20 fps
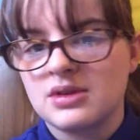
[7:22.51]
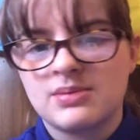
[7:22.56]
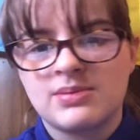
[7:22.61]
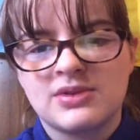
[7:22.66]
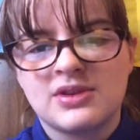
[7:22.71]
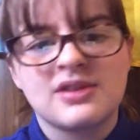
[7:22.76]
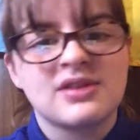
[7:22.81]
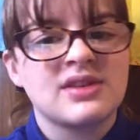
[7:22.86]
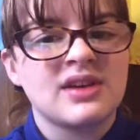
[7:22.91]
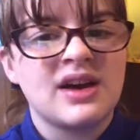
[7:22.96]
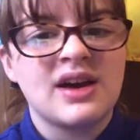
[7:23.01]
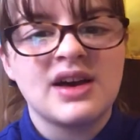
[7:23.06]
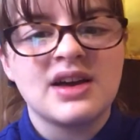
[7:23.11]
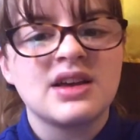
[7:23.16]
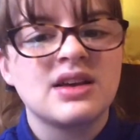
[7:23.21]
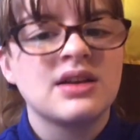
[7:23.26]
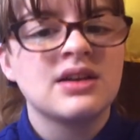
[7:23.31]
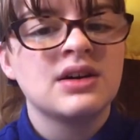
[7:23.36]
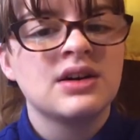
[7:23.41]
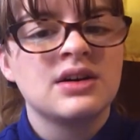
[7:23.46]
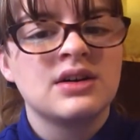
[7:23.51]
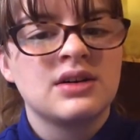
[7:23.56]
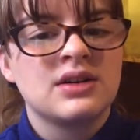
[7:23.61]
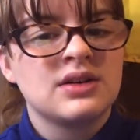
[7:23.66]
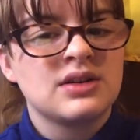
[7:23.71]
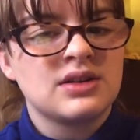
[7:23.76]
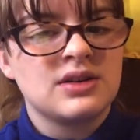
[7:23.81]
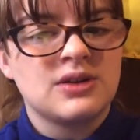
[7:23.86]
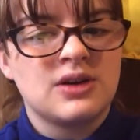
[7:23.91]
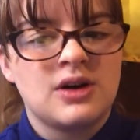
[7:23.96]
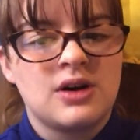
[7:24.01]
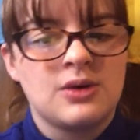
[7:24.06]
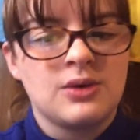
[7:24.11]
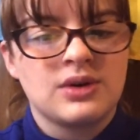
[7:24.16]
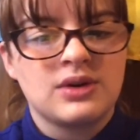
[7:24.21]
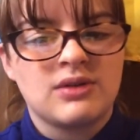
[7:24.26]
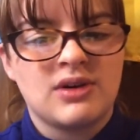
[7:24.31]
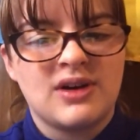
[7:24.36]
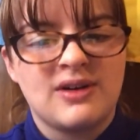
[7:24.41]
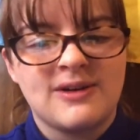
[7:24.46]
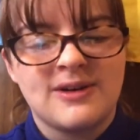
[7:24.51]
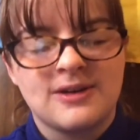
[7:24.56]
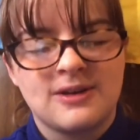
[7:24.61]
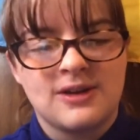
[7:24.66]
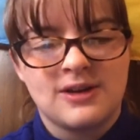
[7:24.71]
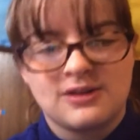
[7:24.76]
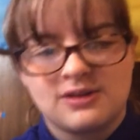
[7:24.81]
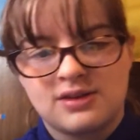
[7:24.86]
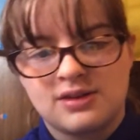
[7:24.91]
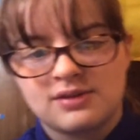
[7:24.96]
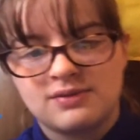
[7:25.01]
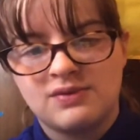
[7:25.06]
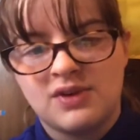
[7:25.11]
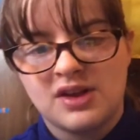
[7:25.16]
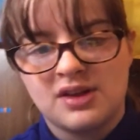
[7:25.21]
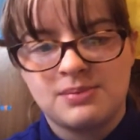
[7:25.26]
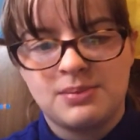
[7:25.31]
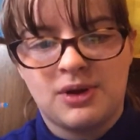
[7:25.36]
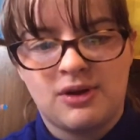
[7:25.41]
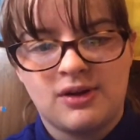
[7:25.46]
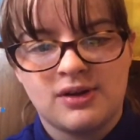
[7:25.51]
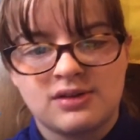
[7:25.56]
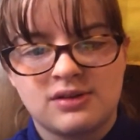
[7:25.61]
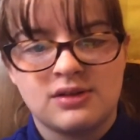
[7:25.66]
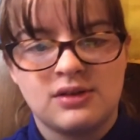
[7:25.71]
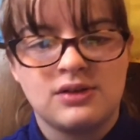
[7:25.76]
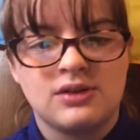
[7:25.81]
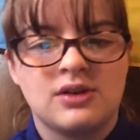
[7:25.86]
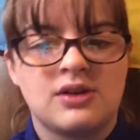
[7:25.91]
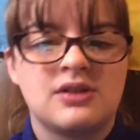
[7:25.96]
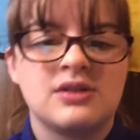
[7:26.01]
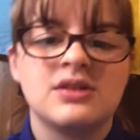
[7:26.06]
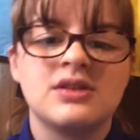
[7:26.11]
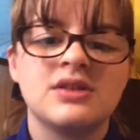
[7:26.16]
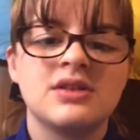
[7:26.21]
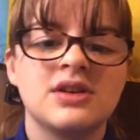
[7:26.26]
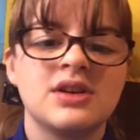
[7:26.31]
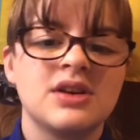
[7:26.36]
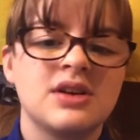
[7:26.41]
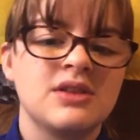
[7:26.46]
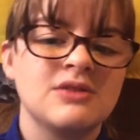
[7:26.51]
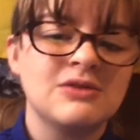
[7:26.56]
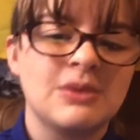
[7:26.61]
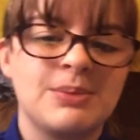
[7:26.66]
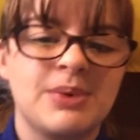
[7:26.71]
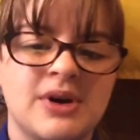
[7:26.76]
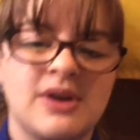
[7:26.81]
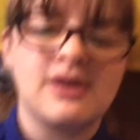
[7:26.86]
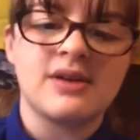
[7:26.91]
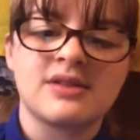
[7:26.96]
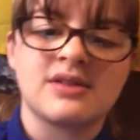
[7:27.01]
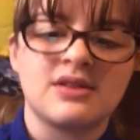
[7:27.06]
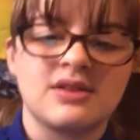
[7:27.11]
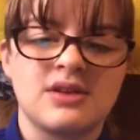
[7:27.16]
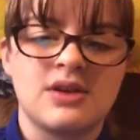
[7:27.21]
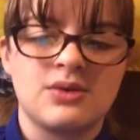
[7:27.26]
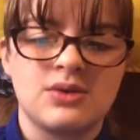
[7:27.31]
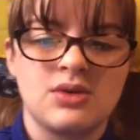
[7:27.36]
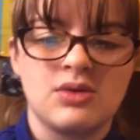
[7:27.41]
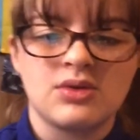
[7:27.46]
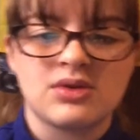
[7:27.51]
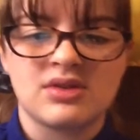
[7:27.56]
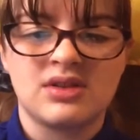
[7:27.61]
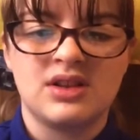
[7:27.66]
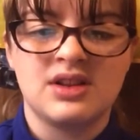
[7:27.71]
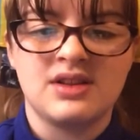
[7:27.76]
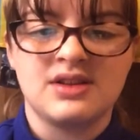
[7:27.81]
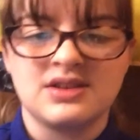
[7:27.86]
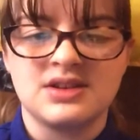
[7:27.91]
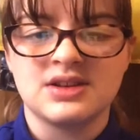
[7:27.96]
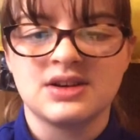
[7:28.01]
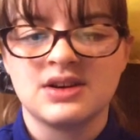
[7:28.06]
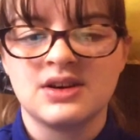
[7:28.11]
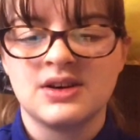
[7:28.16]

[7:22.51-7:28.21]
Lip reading: say, hey, it's this person, not the person you usually